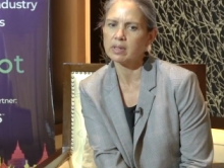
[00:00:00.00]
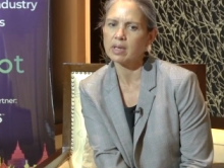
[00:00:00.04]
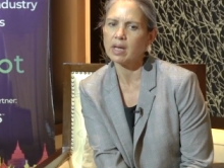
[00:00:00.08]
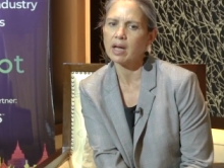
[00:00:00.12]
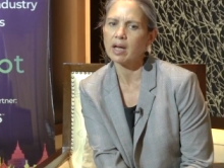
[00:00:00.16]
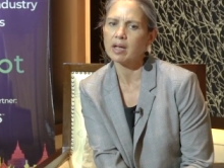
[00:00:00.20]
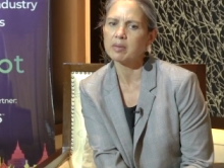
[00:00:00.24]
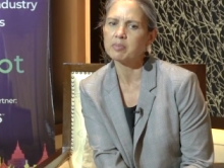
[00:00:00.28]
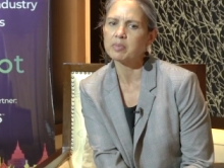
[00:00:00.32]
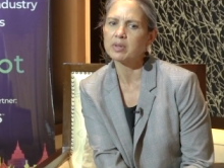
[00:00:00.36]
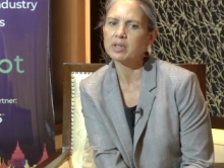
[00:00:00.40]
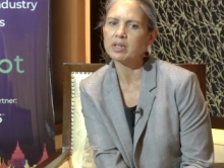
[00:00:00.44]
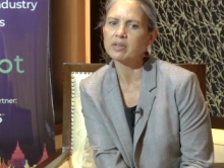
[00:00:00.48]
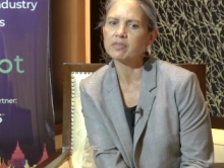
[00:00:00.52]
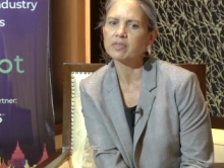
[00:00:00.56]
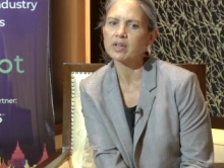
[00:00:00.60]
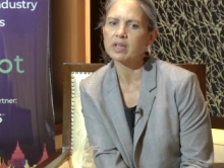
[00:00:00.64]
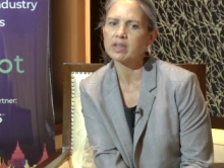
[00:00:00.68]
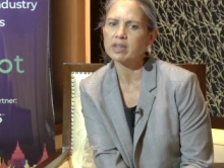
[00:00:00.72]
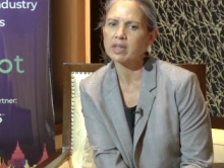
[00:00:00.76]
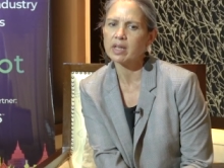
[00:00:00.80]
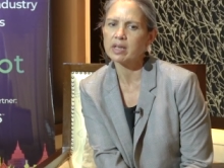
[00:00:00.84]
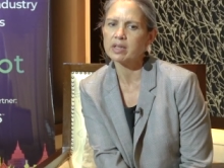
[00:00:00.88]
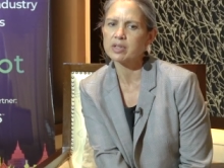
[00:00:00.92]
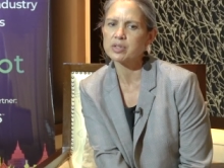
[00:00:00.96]
I believe
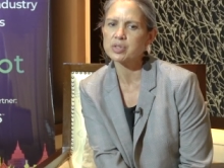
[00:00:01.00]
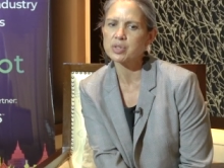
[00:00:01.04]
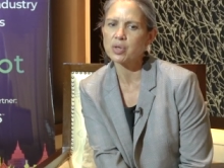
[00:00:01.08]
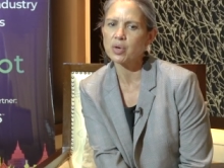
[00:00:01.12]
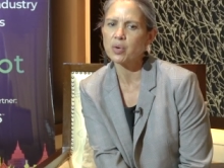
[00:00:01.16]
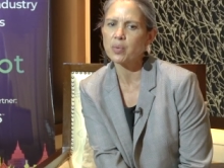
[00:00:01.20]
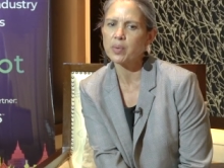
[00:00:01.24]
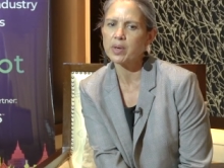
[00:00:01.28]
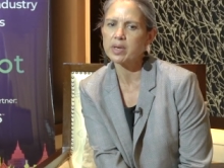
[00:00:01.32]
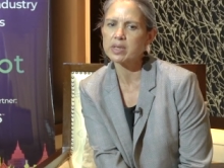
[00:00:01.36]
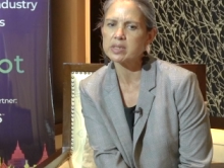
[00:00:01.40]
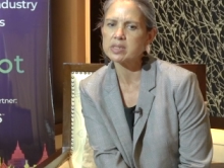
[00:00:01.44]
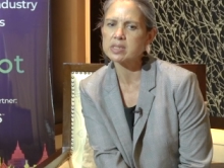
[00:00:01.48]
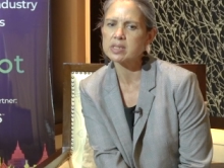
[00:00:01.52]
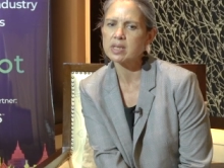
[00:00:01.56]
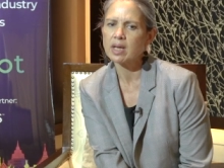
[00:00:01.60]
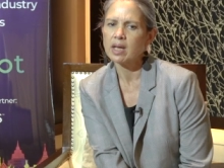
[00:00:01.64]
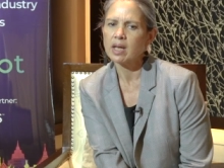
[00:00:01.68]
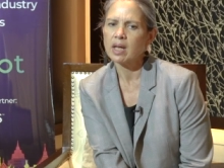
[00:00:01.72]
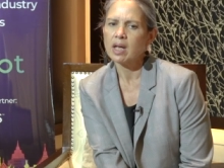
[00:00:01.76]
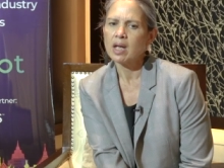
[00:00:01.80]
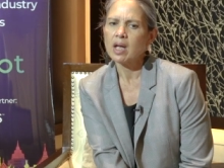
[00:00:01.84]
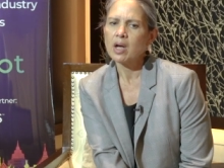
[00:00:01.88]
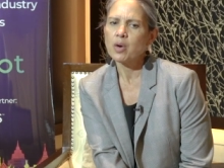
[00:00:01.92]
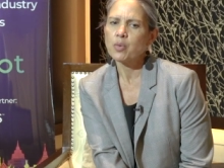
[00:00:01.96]
that that is always
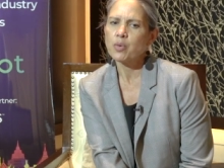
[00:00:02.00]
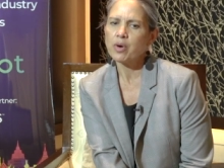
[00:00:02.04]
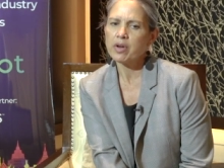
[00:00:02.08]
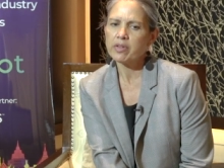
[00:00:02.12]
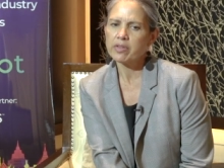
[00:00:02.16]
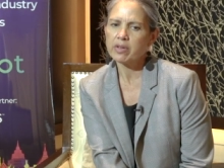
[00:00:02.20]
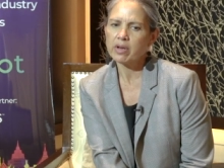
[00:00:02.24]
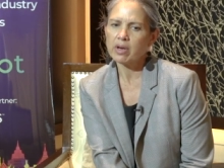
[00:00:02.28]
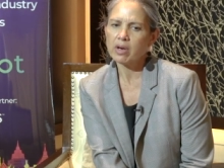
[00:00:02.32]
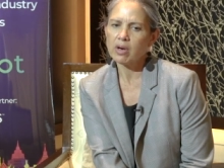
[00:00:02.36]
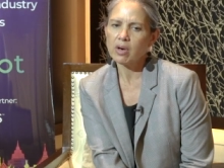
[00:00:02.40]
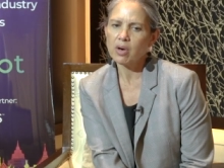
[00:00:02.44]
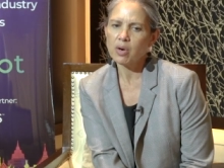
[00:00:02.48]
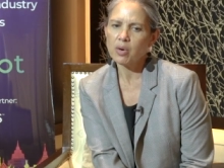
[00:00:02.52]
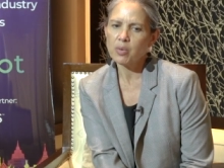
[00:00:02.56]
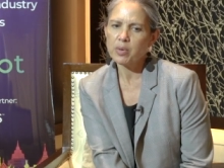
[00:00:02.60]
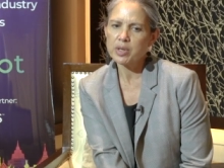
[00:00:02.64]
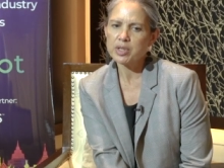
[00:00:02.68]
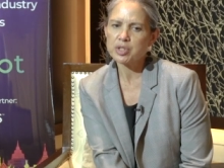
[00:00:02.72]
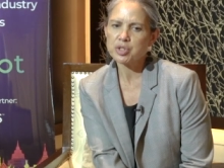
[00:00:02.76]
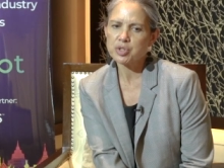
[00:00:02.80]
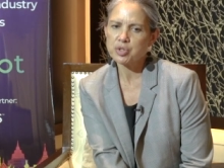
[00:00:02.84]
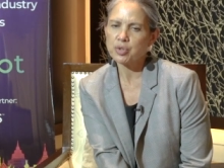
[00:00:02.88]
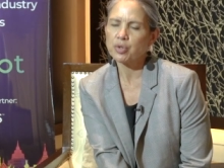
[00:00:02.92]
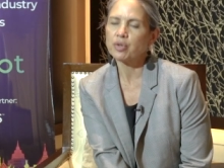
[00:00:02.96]
where there are
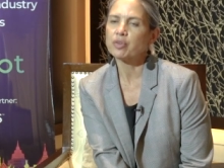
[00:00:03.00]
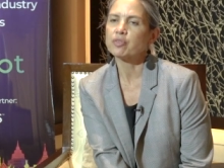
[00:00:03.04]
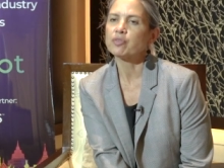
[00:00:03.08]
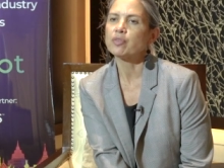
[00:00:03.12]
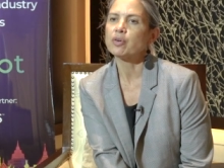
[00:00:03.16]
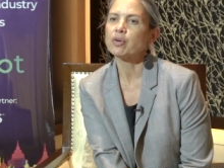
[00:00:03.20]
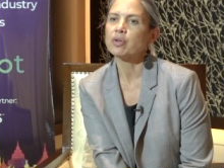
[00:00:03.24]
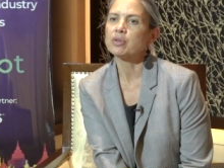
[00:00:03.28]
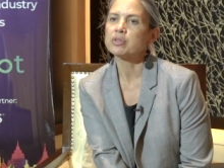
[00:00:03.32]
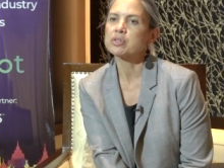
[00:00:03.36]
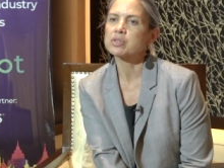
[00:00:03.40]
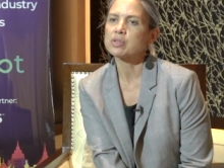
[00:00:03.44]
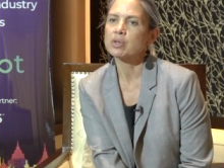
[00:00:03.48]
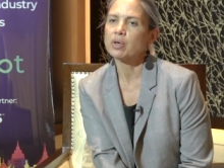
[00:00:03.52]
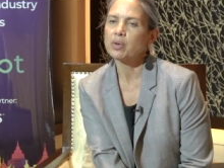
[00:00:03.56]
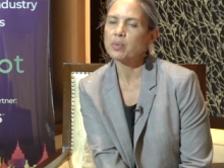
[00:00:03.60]
always shortfalls.